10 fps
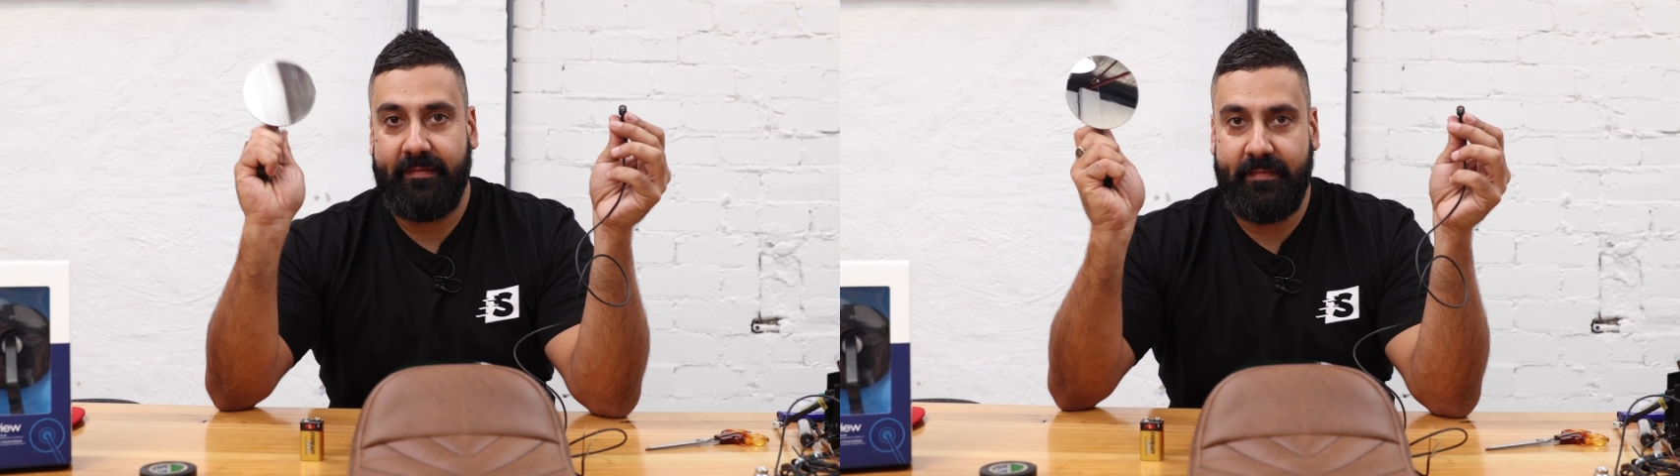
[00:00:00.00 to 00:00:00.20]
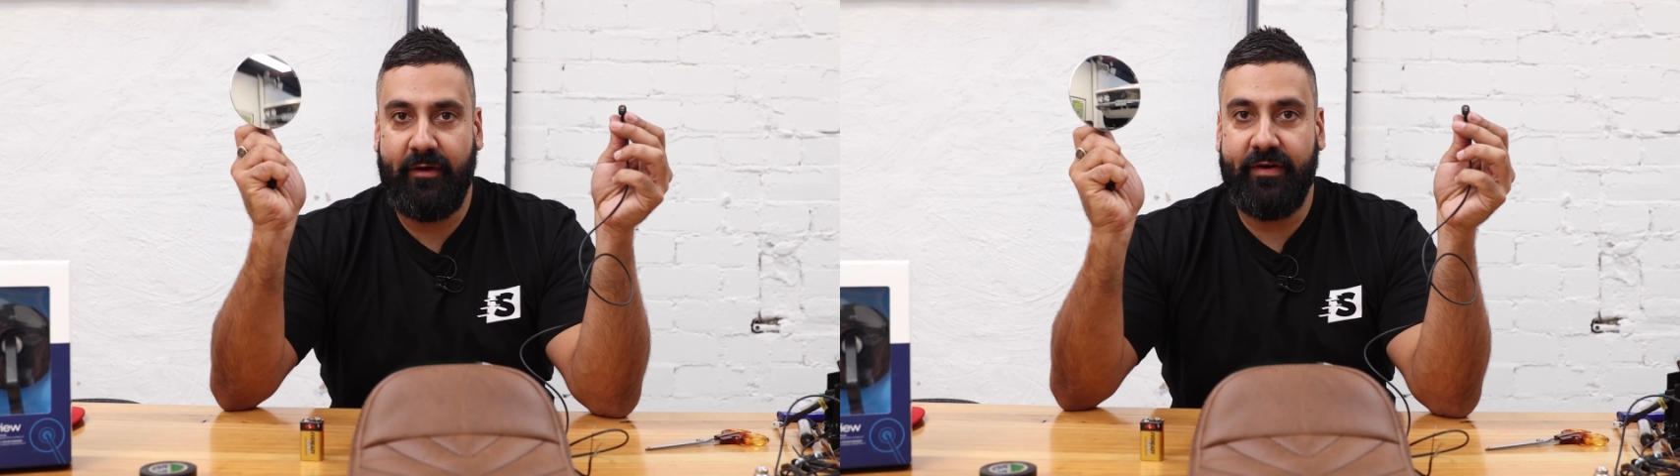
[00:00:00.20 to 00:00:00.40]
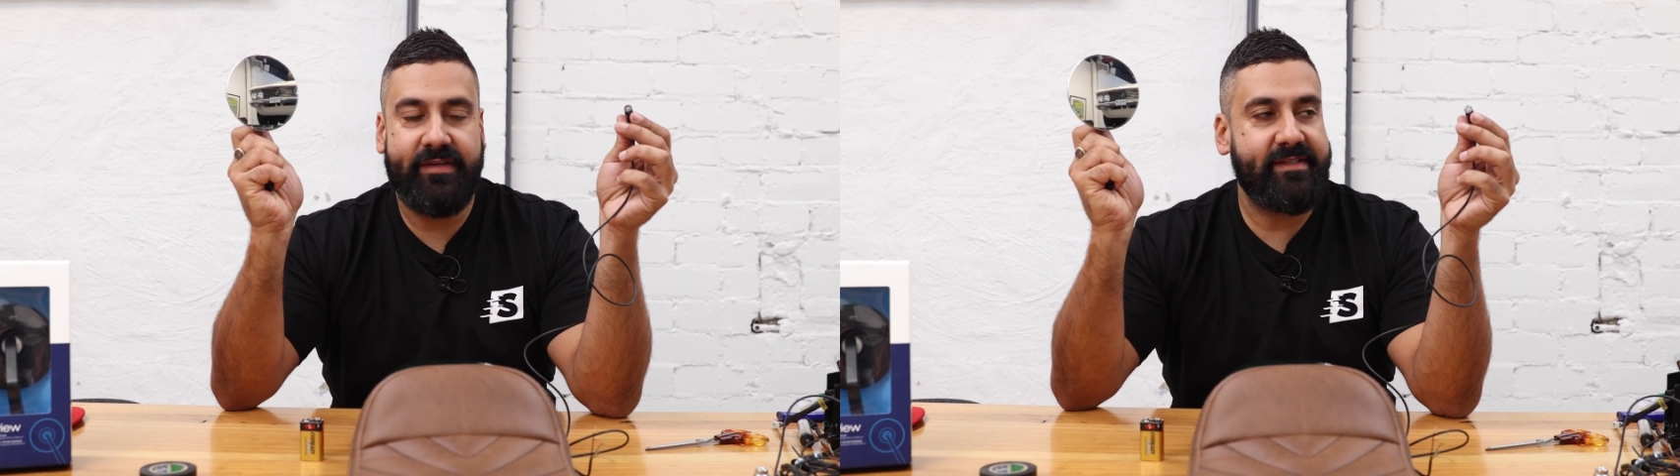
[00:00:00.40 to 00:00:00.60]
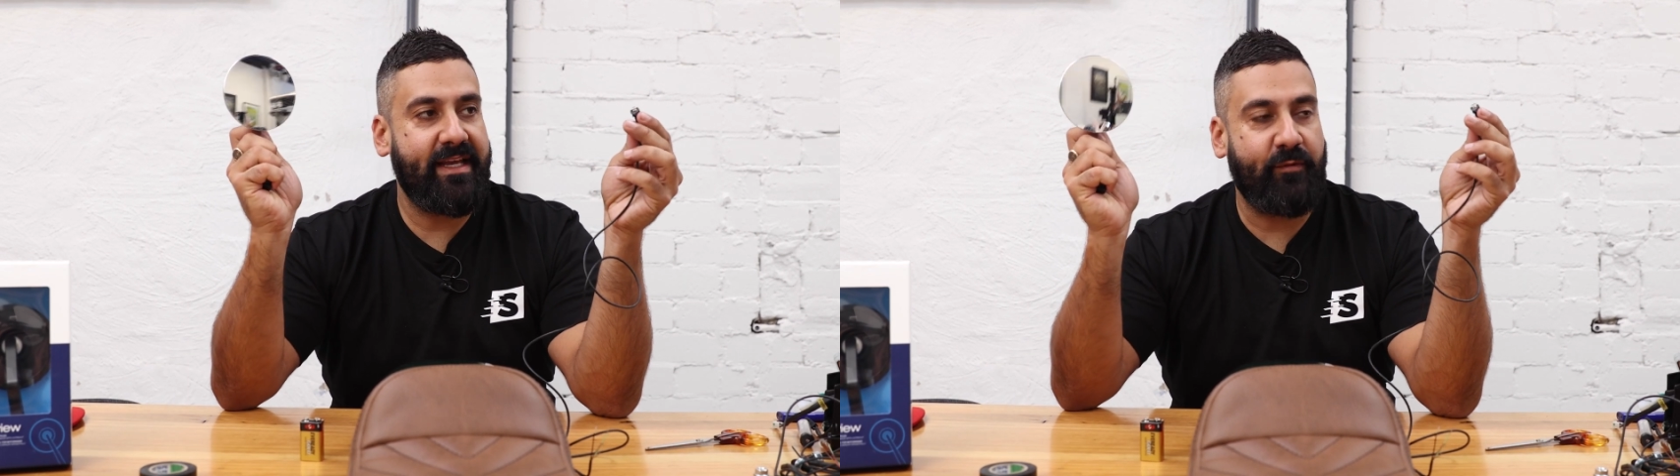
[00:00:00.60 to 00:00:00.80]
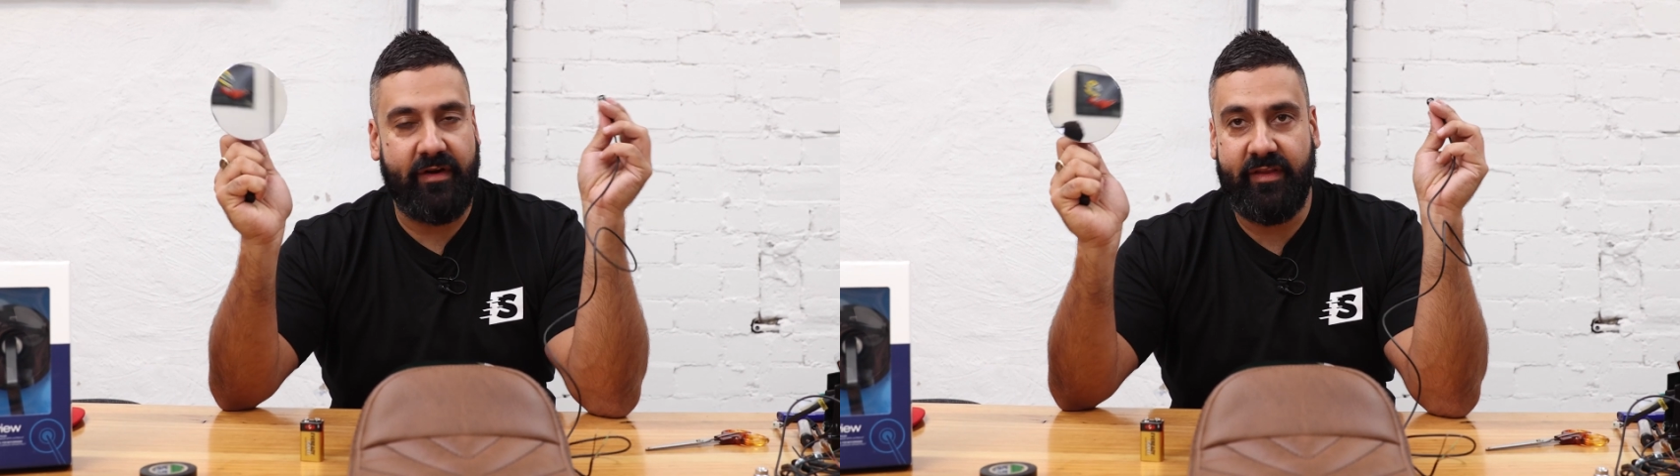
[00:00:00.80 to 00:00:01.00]
mirrors
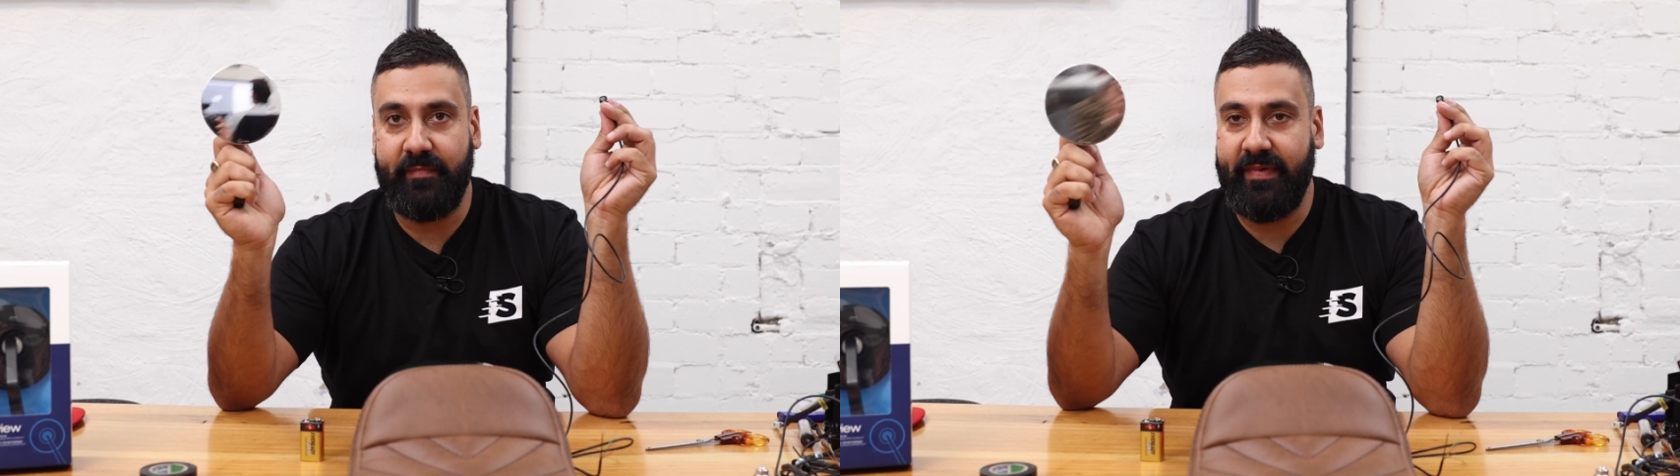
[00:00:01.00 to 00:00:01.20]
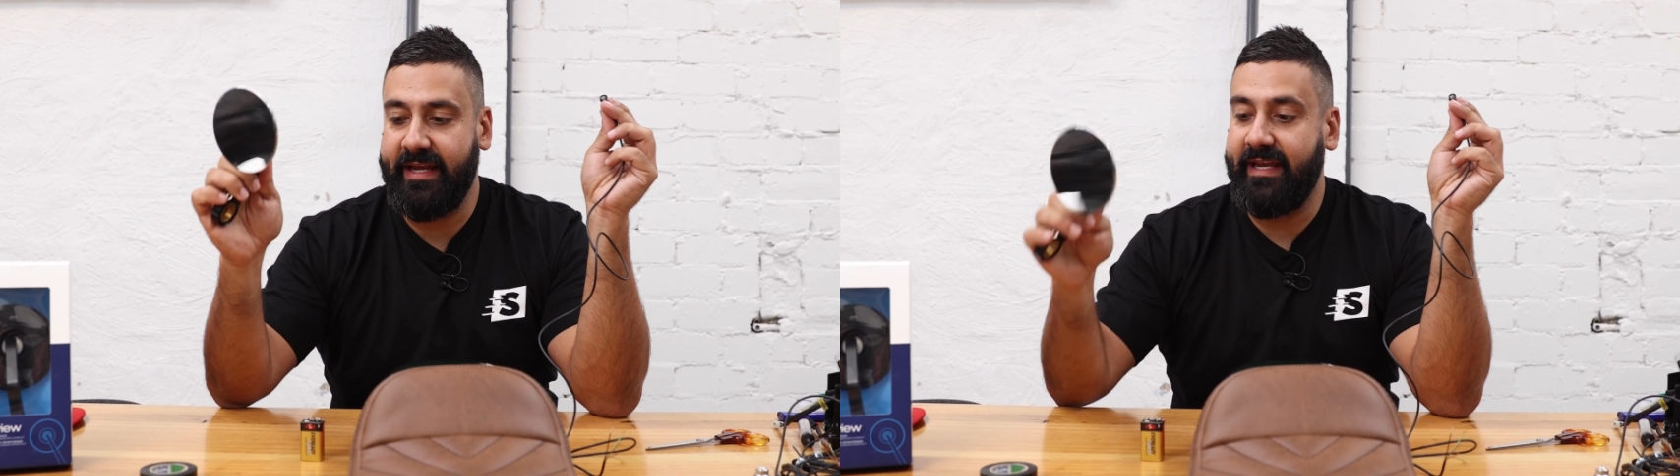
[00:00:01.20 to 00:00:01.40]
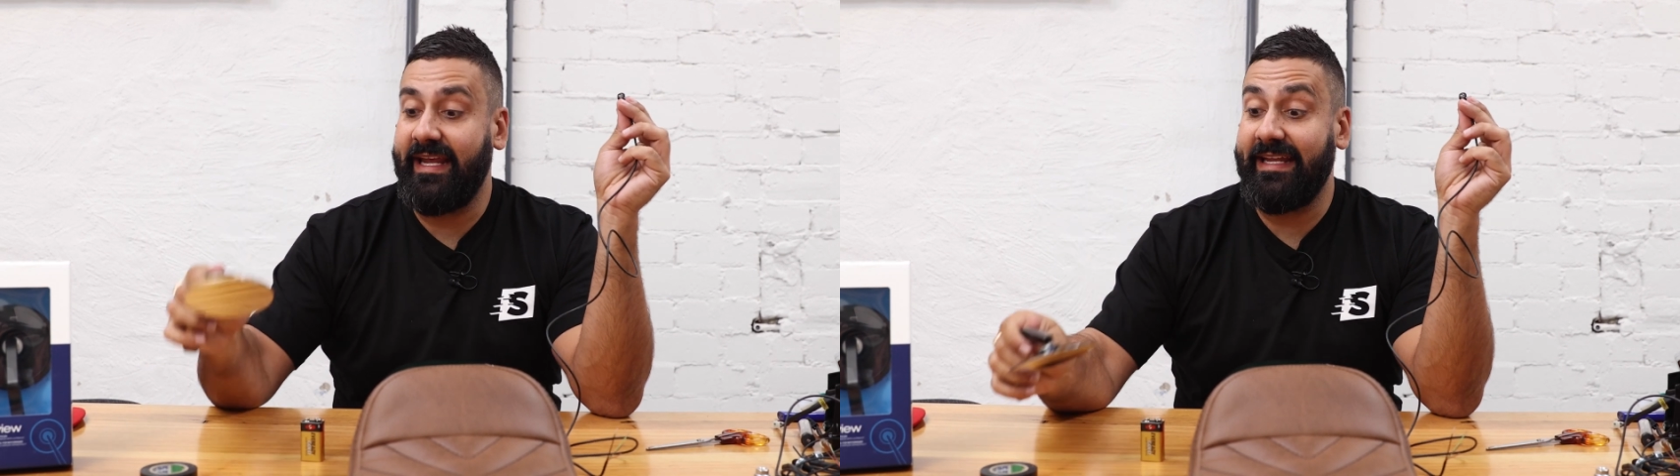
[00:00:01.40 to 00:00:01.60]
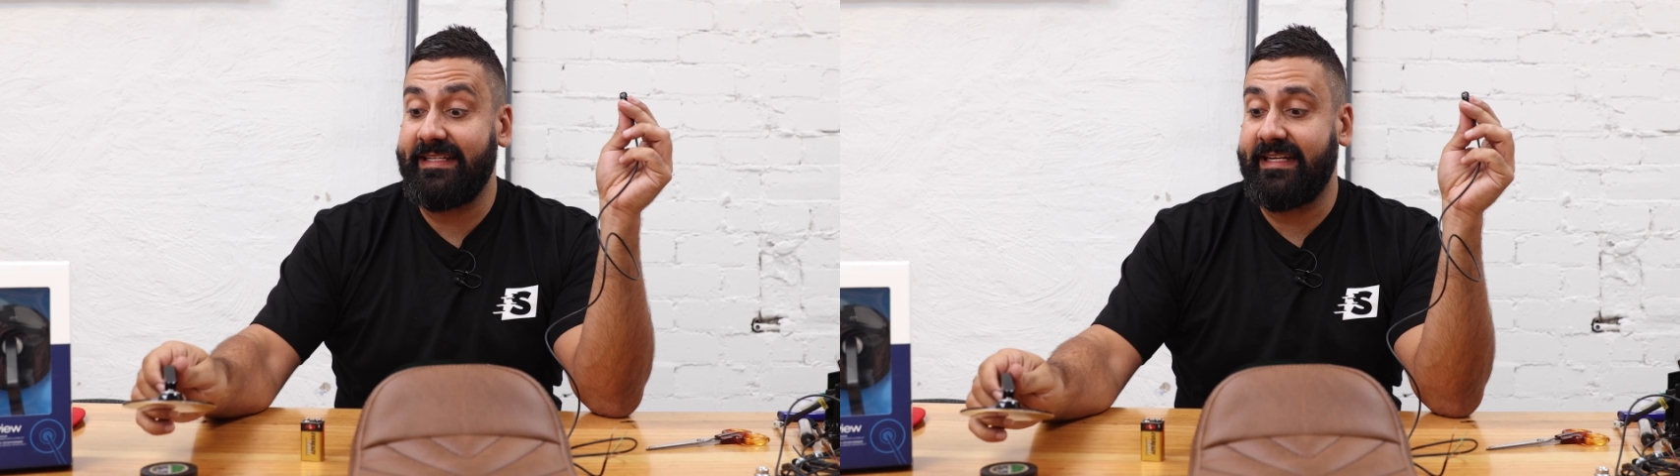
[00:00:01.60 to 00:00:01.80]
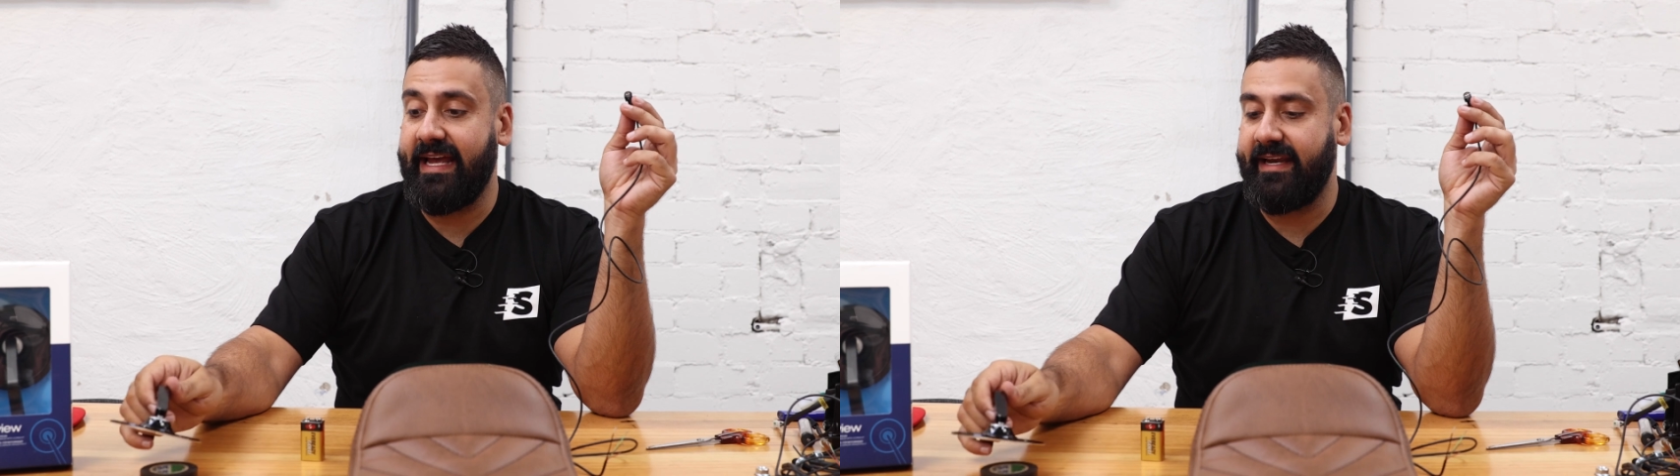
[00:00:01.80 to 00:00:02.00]
and one of them being
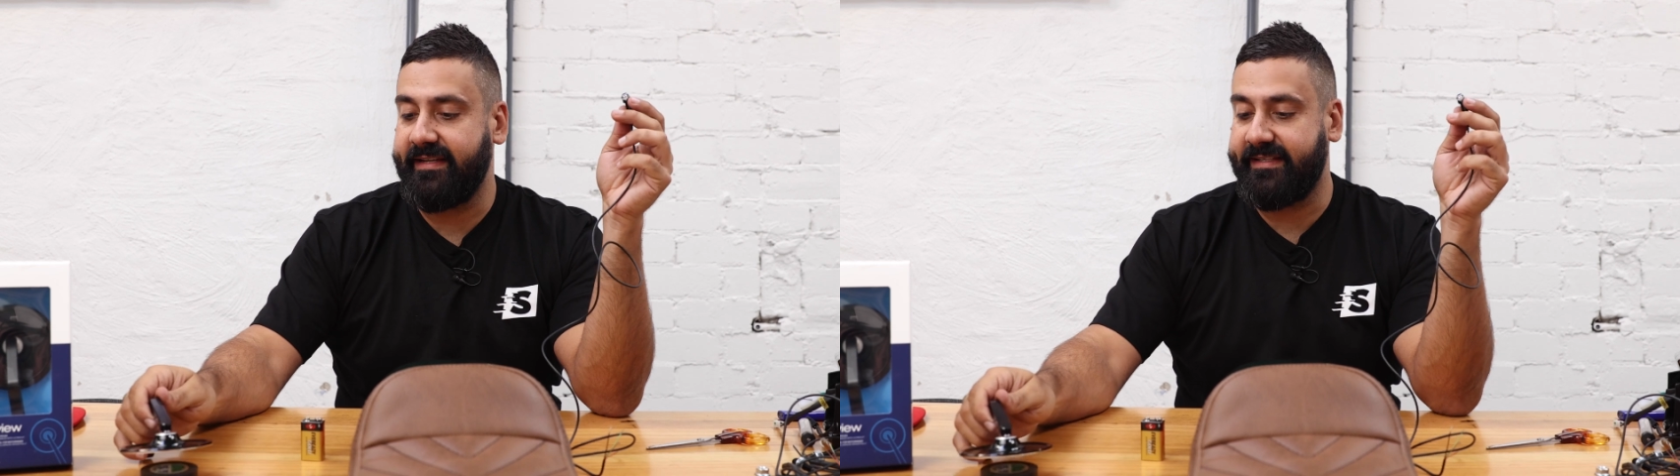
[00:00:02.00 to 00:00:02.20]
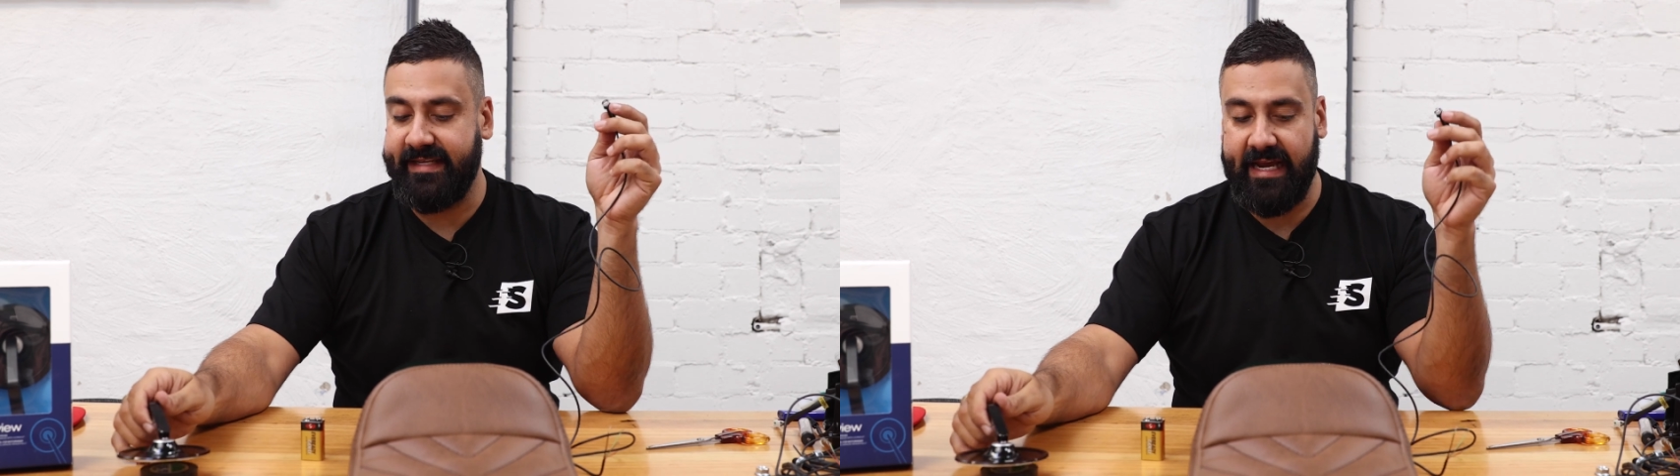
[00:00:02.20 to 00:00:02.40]
indicators.